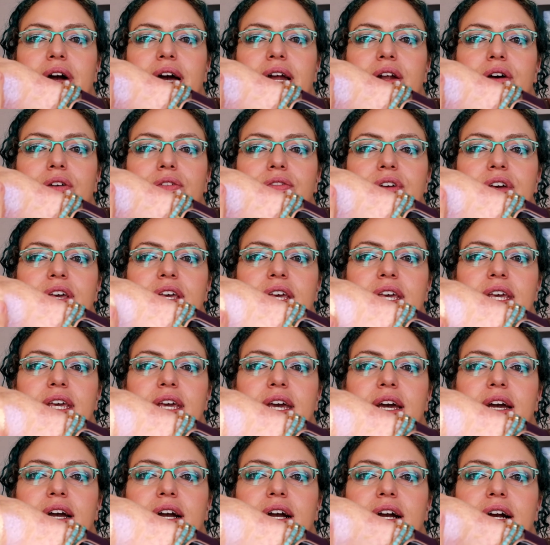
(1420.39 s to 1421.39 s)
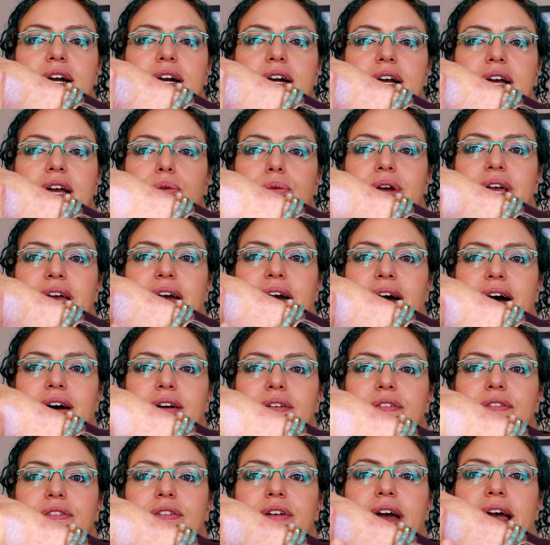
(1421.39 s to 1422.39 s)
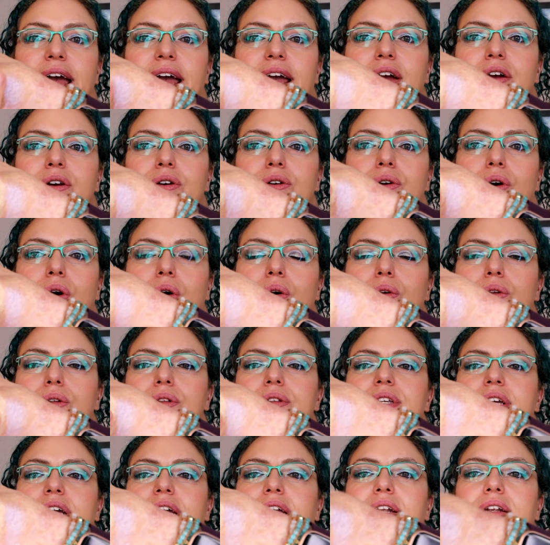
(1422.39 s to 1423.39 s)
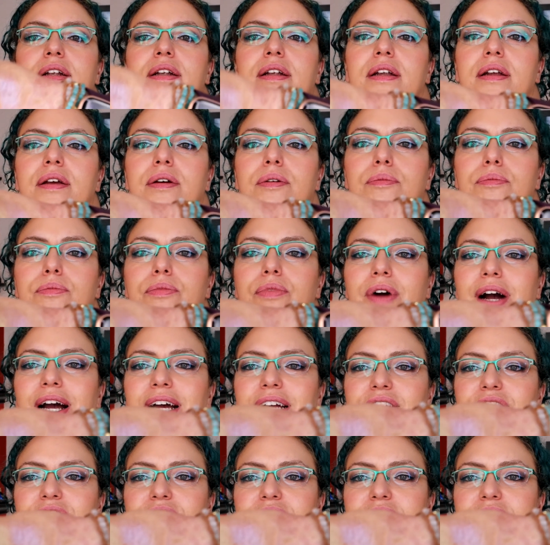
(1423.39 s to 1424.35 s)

right over here, we have a golden bright